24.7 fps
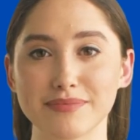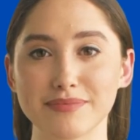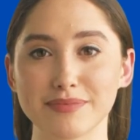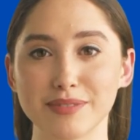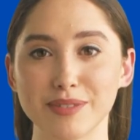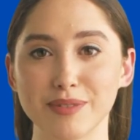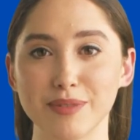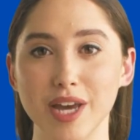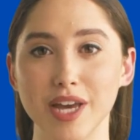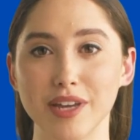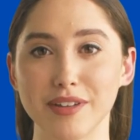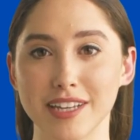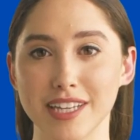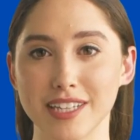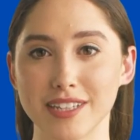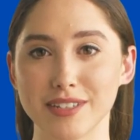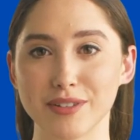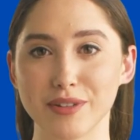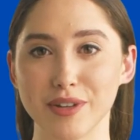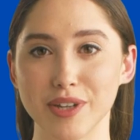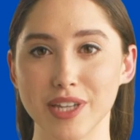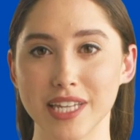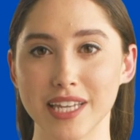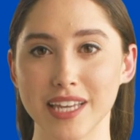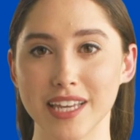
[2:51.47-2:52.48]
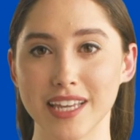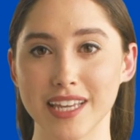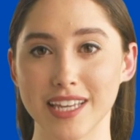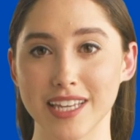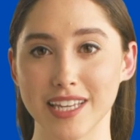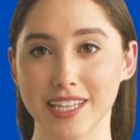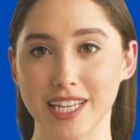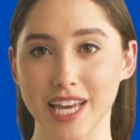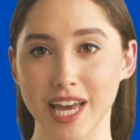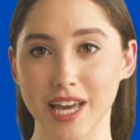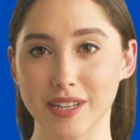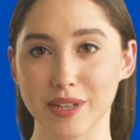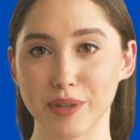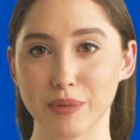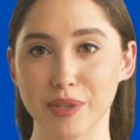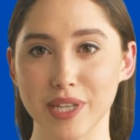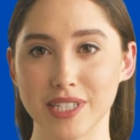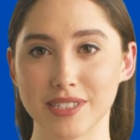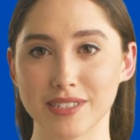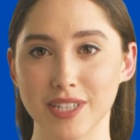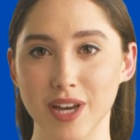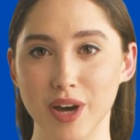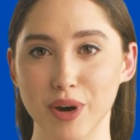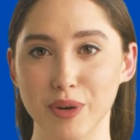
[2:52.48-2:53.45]
Throughout history, yellow
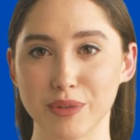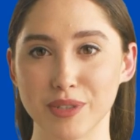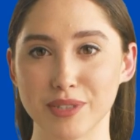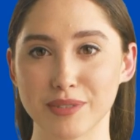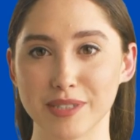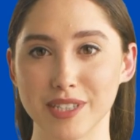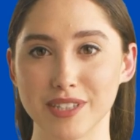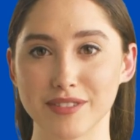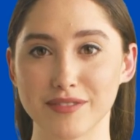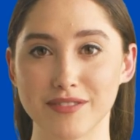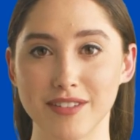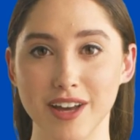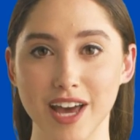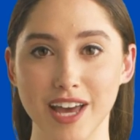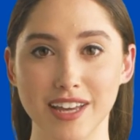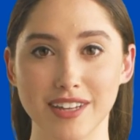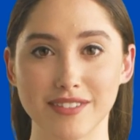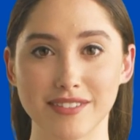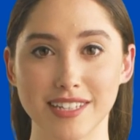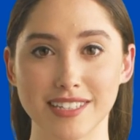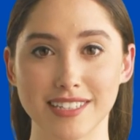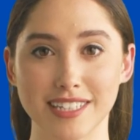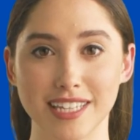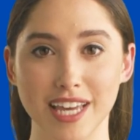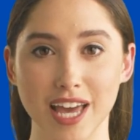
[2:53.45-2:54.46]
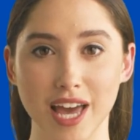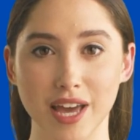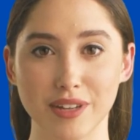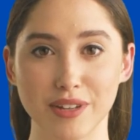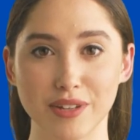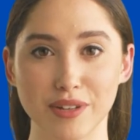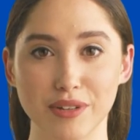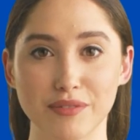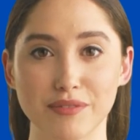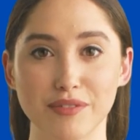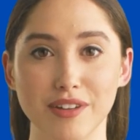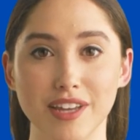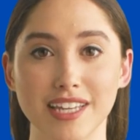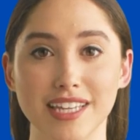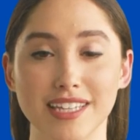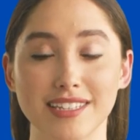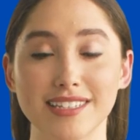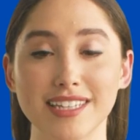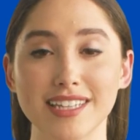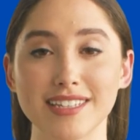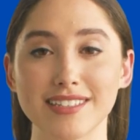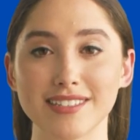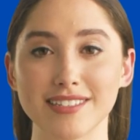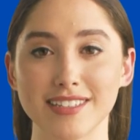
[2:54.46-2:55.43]
has always been thought of as a color that
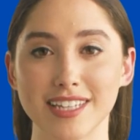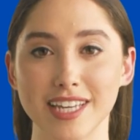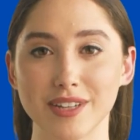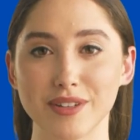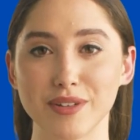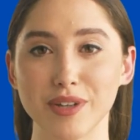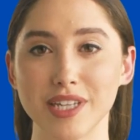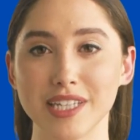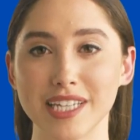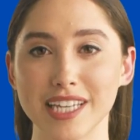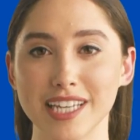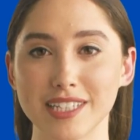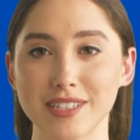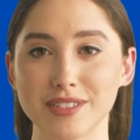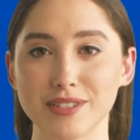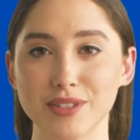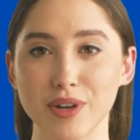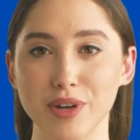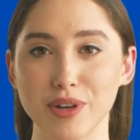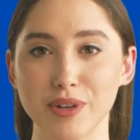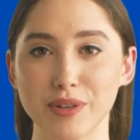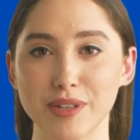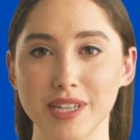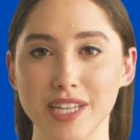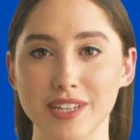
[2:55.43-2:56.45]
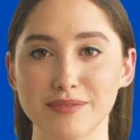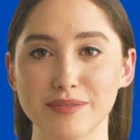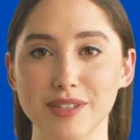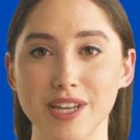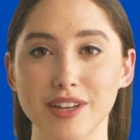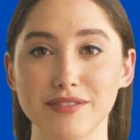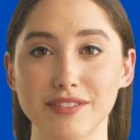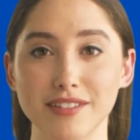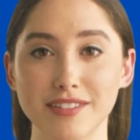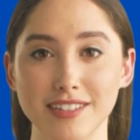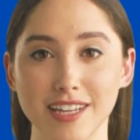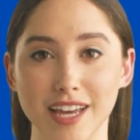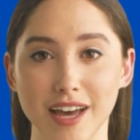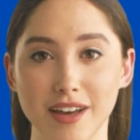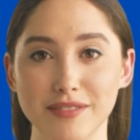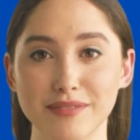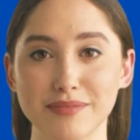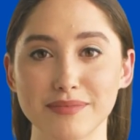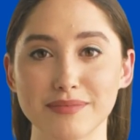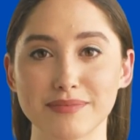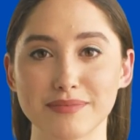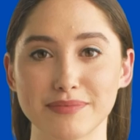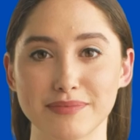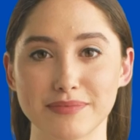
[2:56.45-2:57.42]
is as sacred and eternal as life itself.
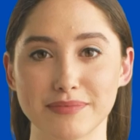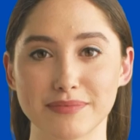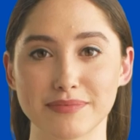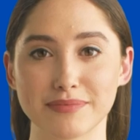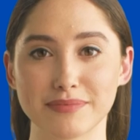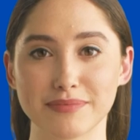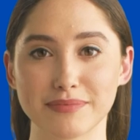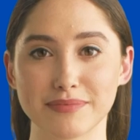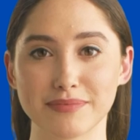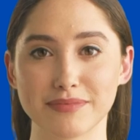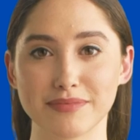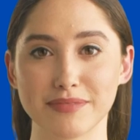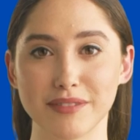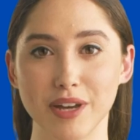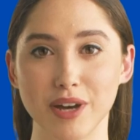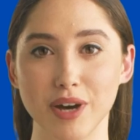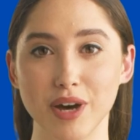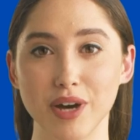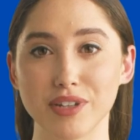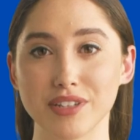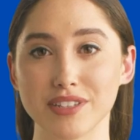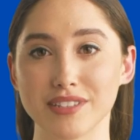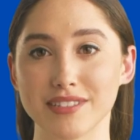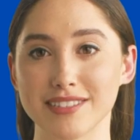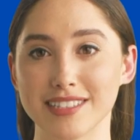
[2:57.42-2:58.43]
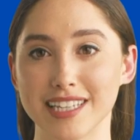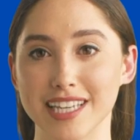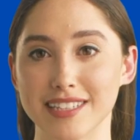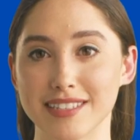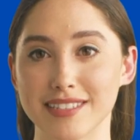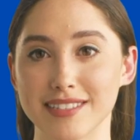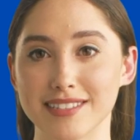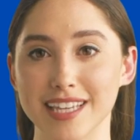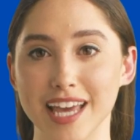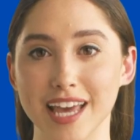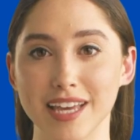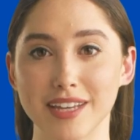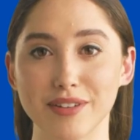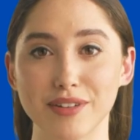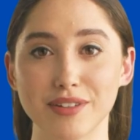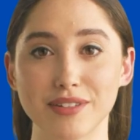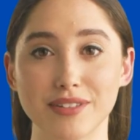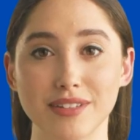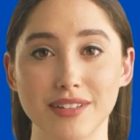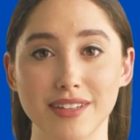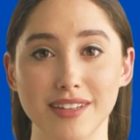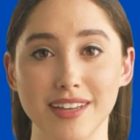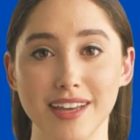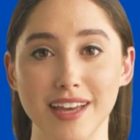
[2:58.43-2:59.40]
For artists and
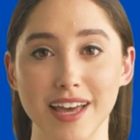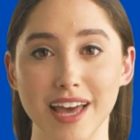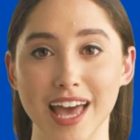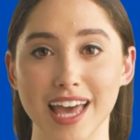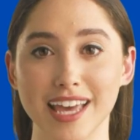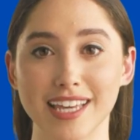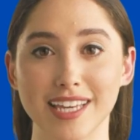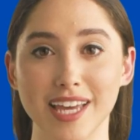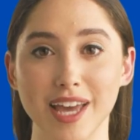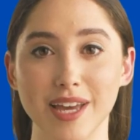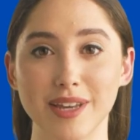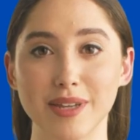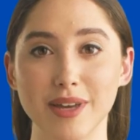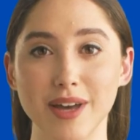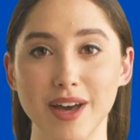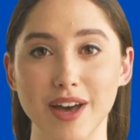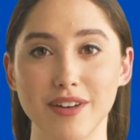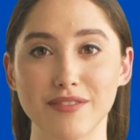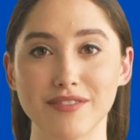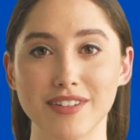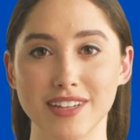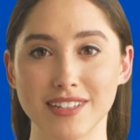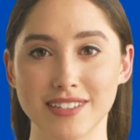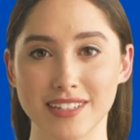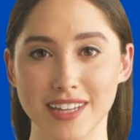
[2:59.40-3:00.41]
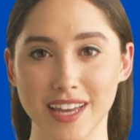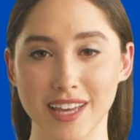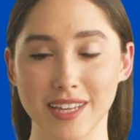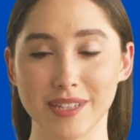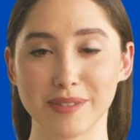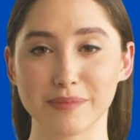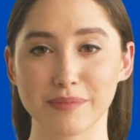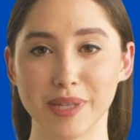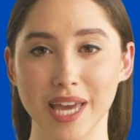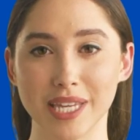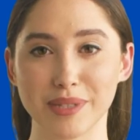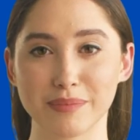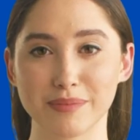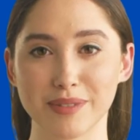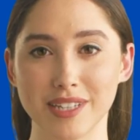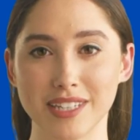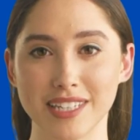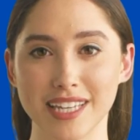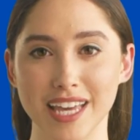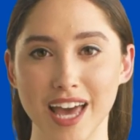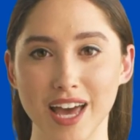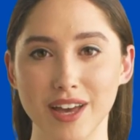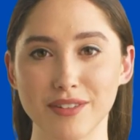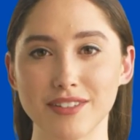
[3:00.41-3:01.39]
designers, a yellow office might be
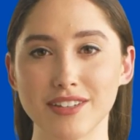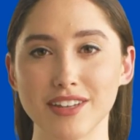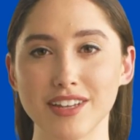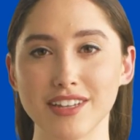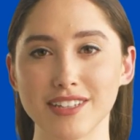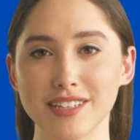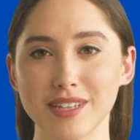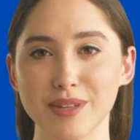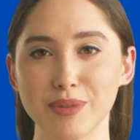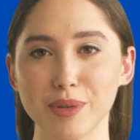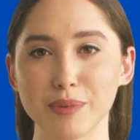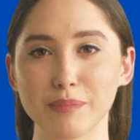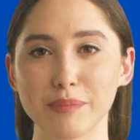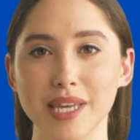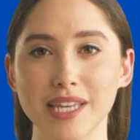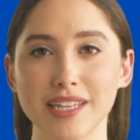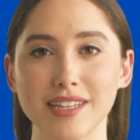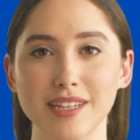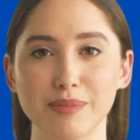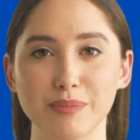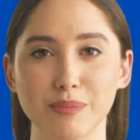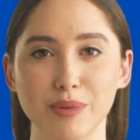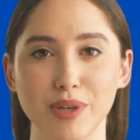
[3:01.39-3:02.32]
the option that will make them